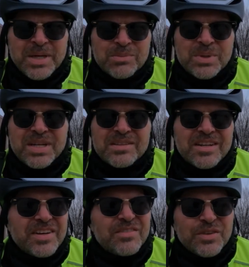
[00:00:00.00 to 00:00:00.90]
mountain bike that
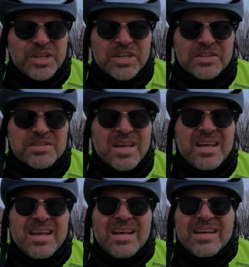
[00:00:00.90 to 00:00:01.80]
I've had for years,
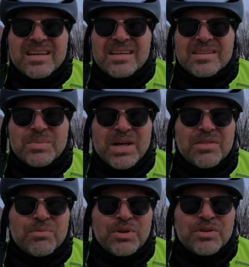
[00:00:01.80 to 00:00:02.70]
and
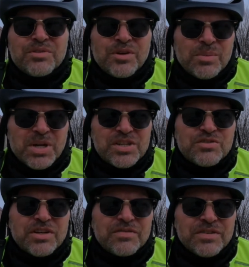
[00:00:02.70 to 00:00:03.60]
about 3 years ago I bought a
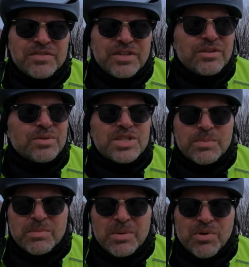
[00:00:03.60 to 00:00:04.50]
Trek Verve 2, which has
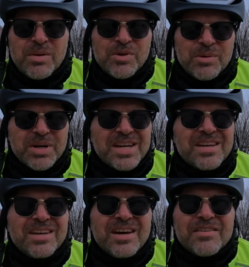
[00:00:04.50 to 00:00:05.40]
been my primary
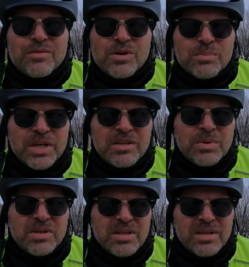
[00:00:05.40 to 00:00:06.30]
bike for bike
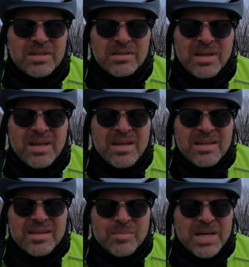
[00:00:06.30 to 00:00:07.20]
commuting and
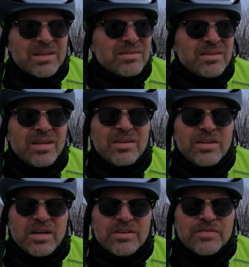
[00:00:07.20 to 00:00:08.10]
getting back and
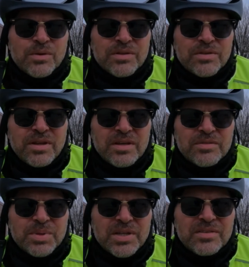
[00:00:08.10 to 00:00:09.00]
forth
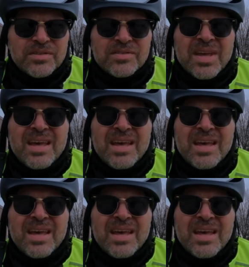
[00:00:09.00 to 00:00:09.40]
from places.